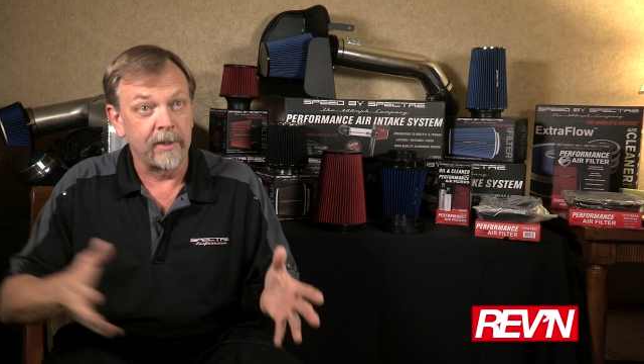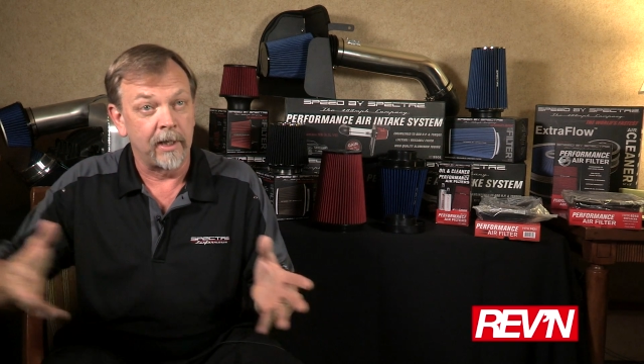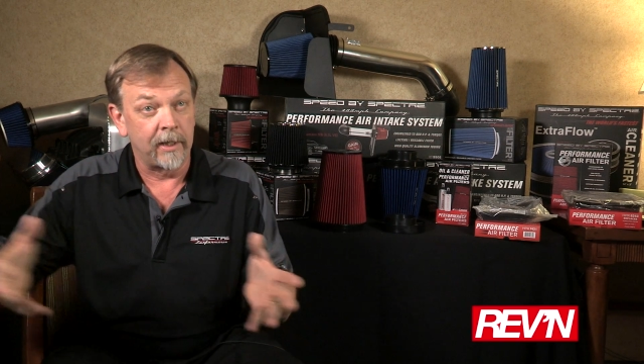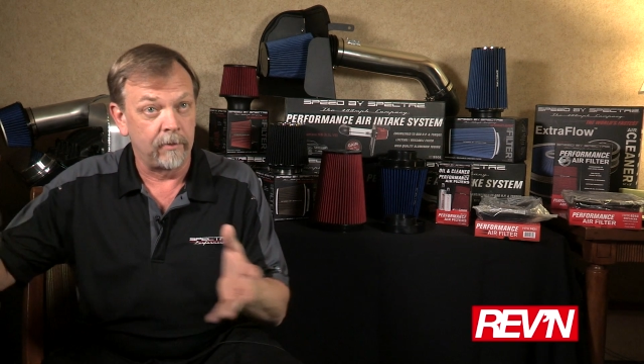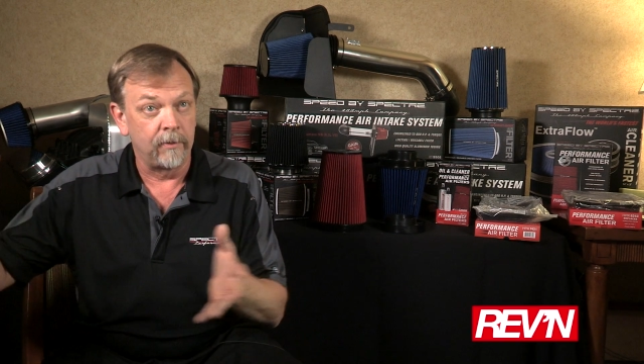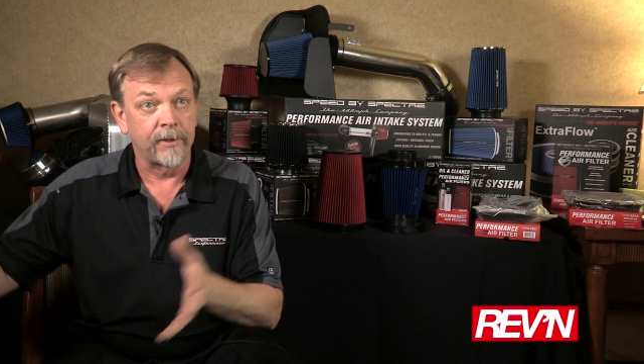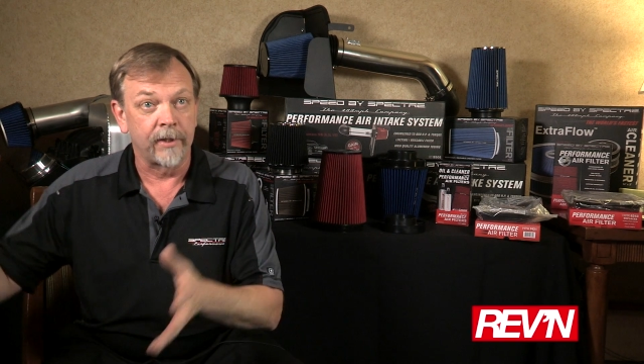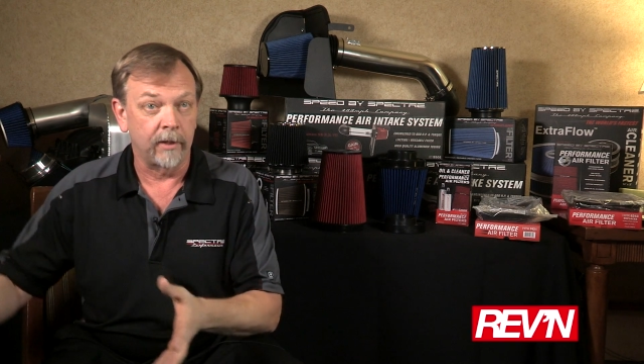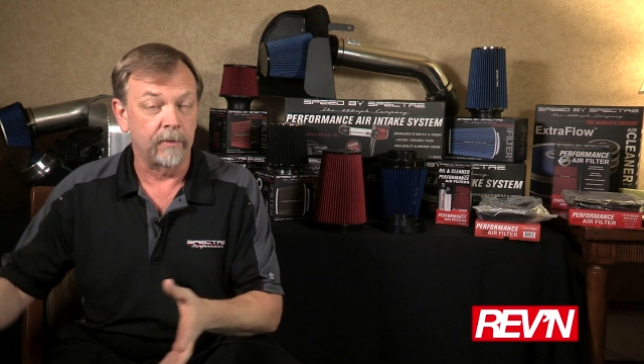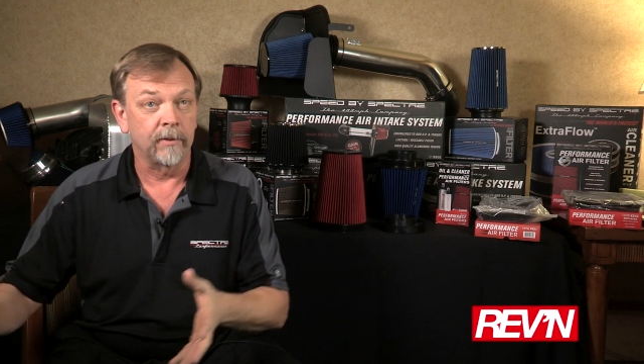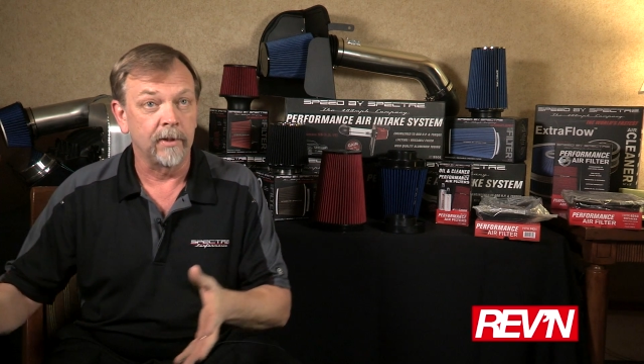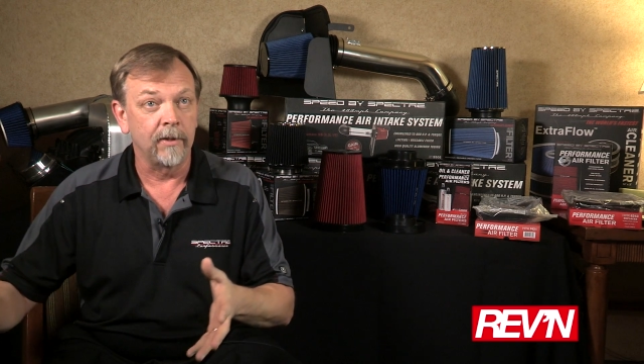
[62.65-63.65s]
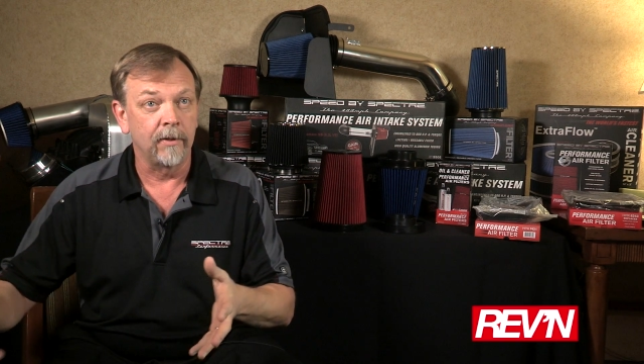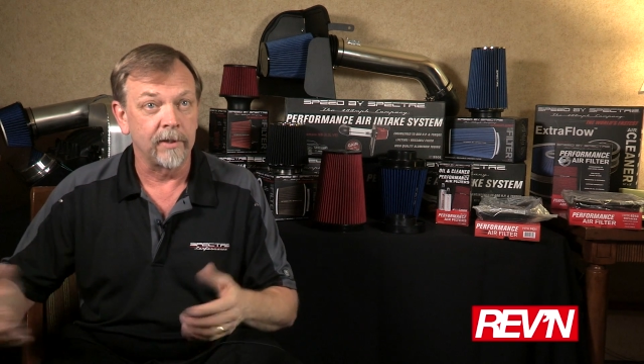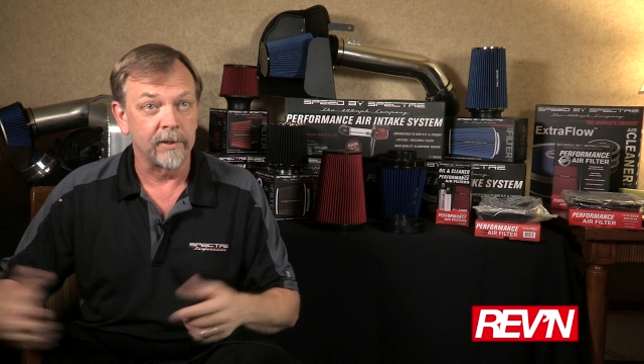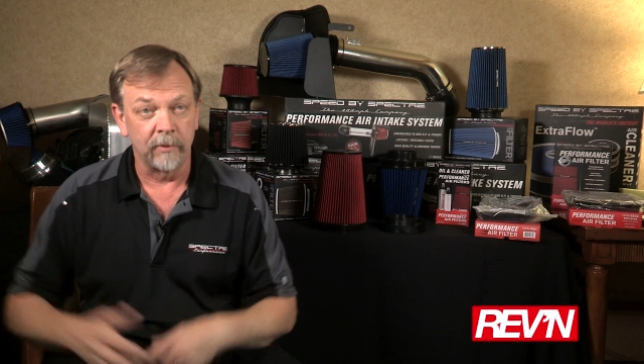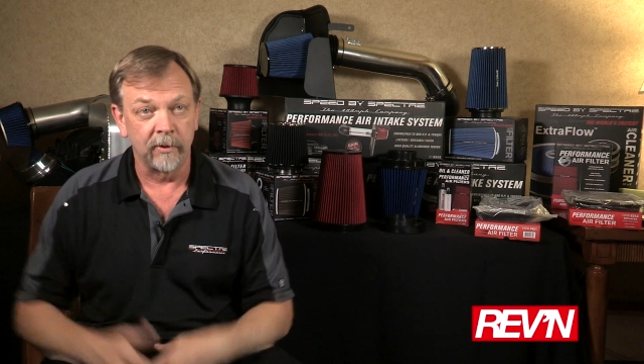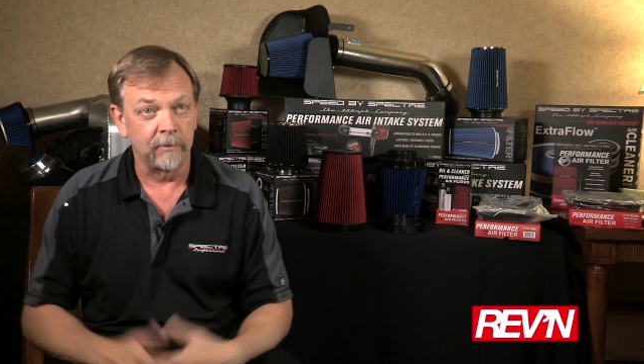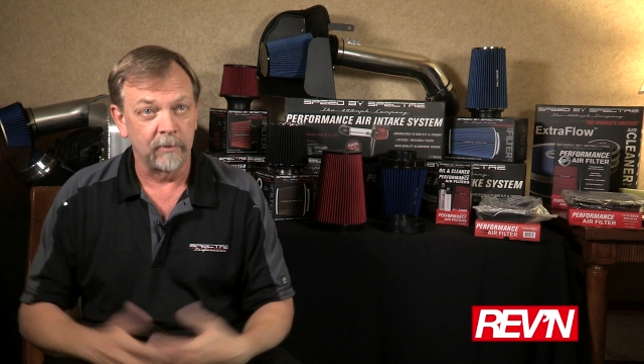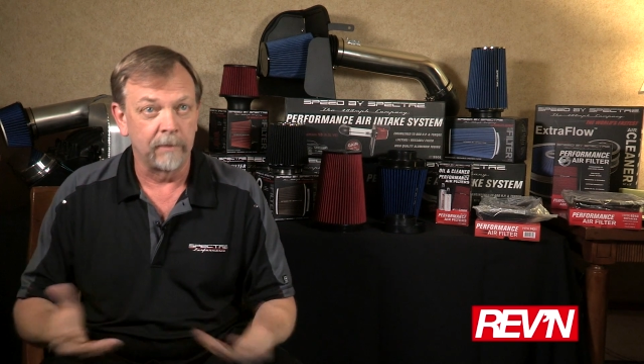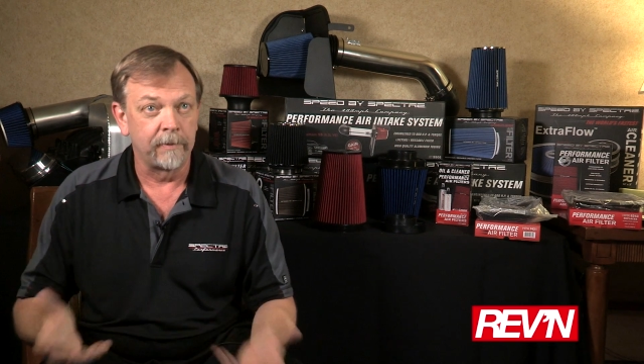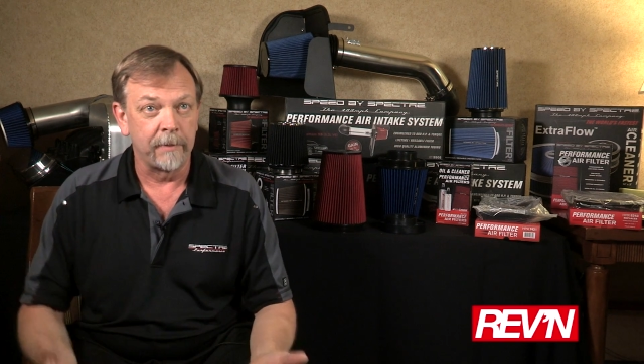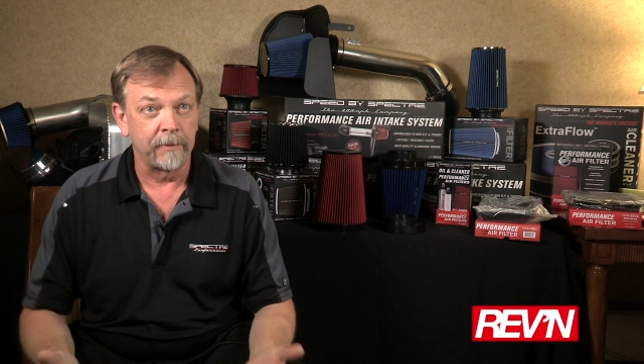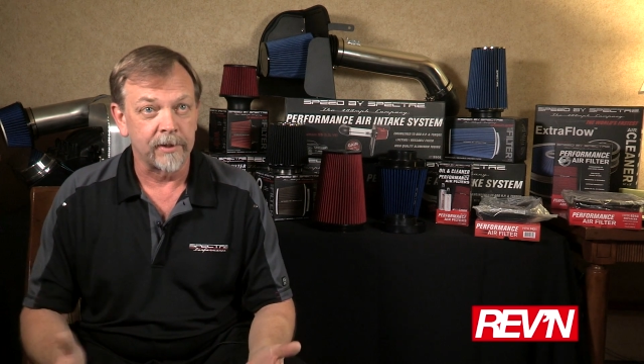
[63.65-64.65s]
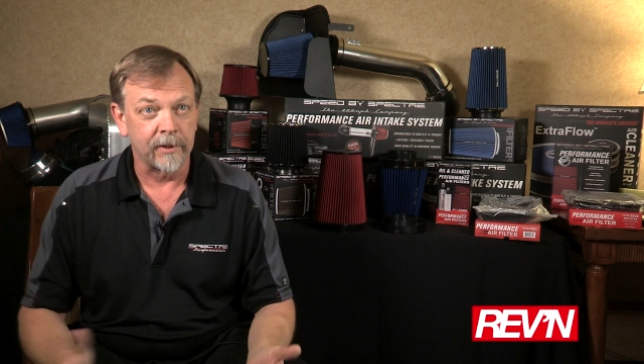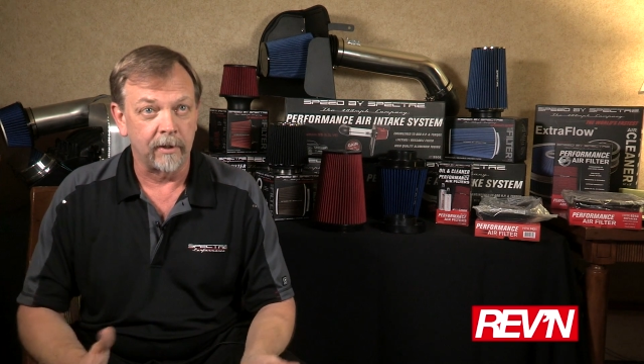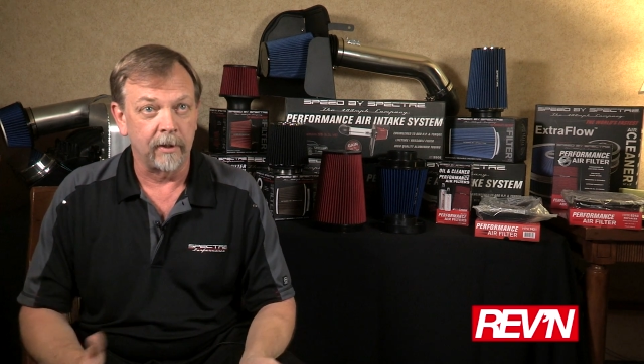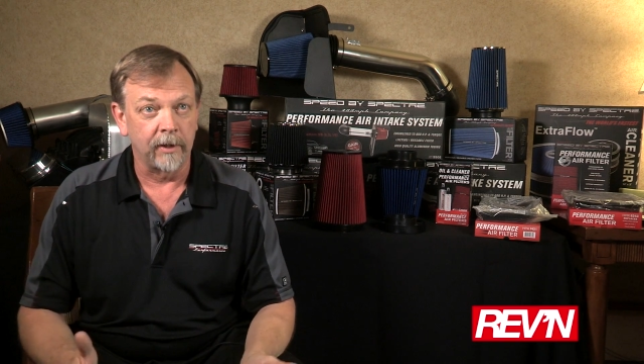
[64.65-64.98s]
that whole thing grow as more and more people started